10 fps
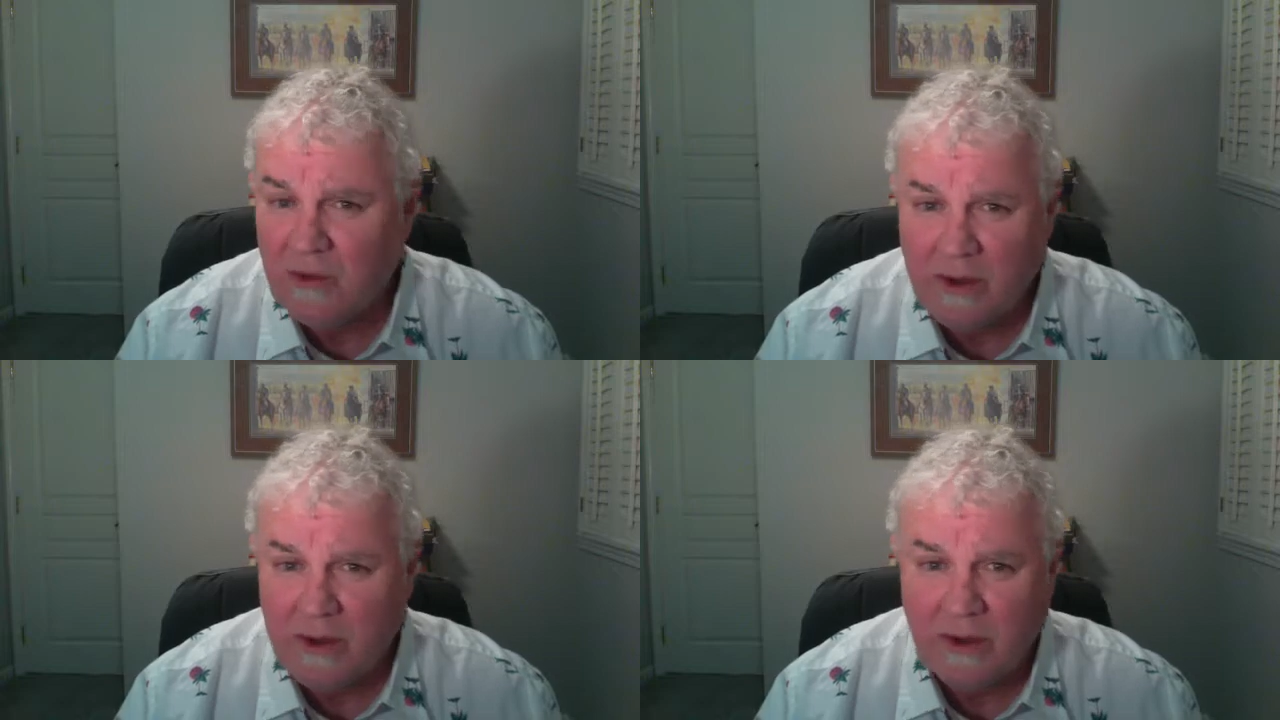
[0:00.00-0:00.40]

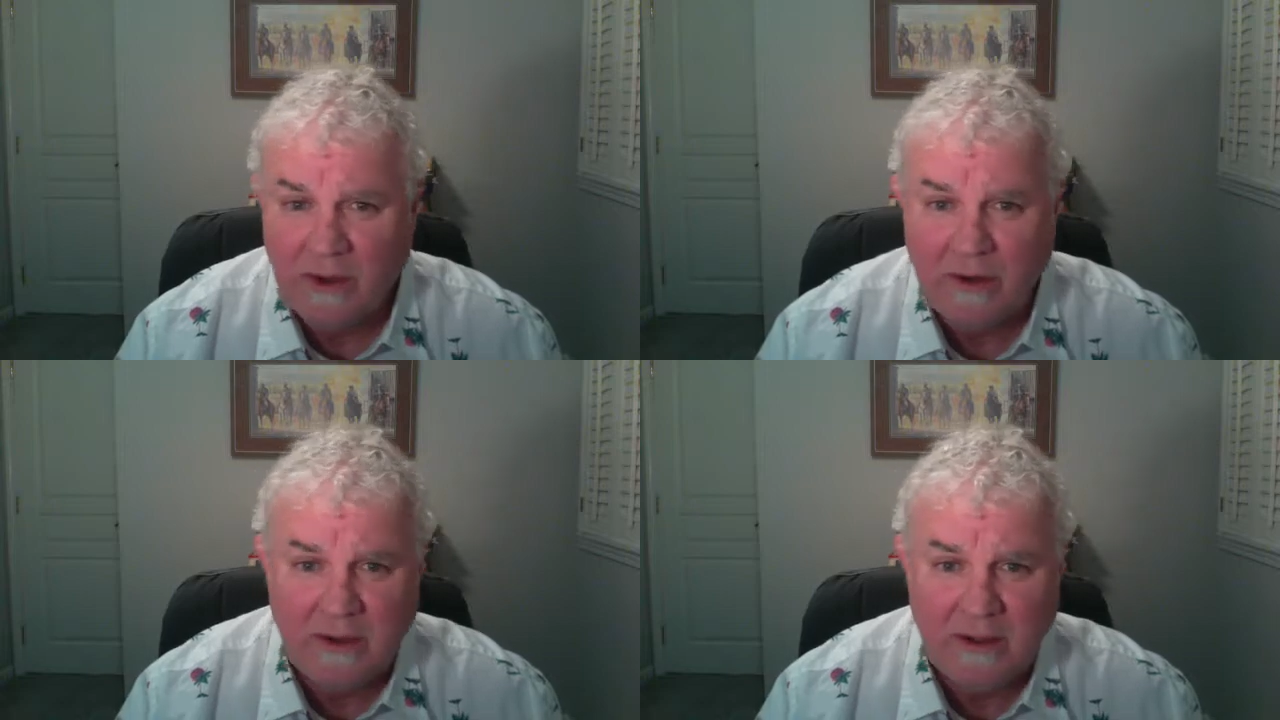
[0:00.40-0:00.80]
starting
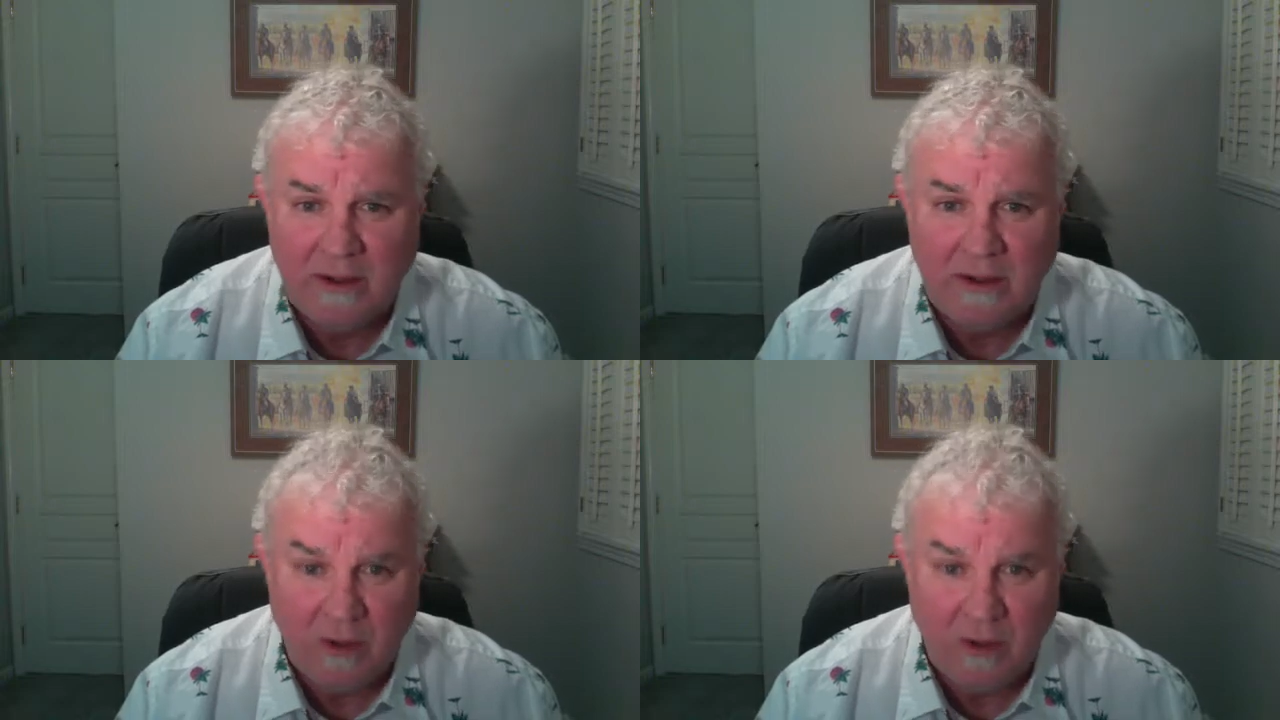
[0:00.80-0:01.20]
with the
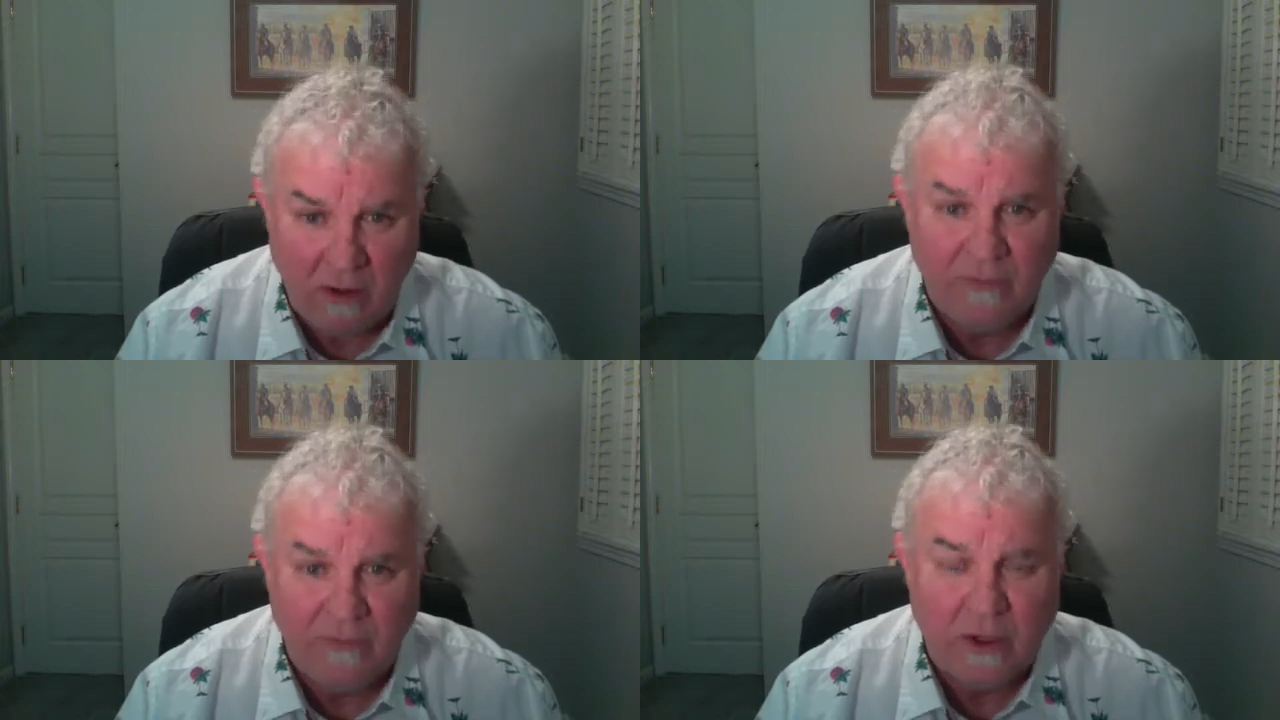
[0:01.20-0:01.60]
Chicago Police
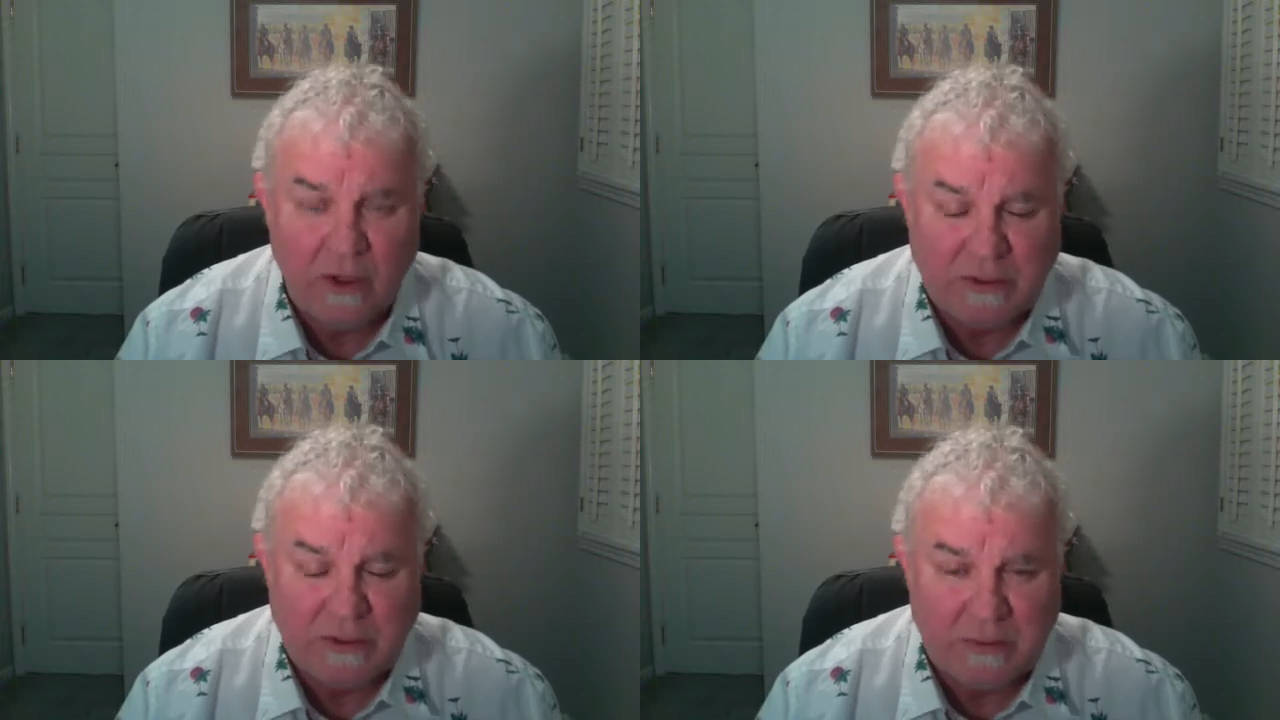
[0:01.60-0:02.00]
Department